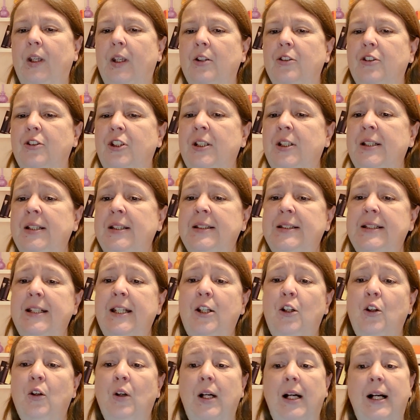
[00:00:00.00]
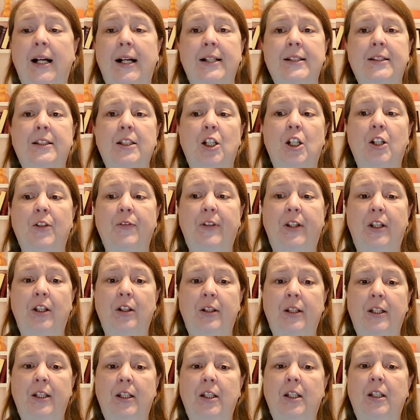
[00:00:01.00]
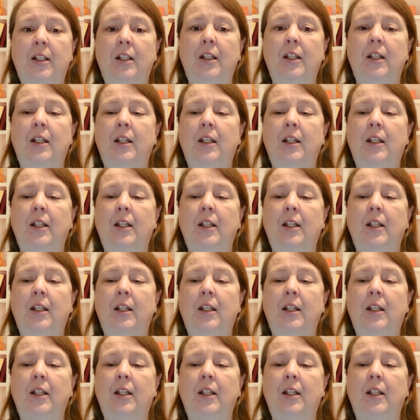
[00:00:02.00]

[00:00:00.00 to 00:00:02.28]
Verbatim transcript: She didn't take her eyes off Kirian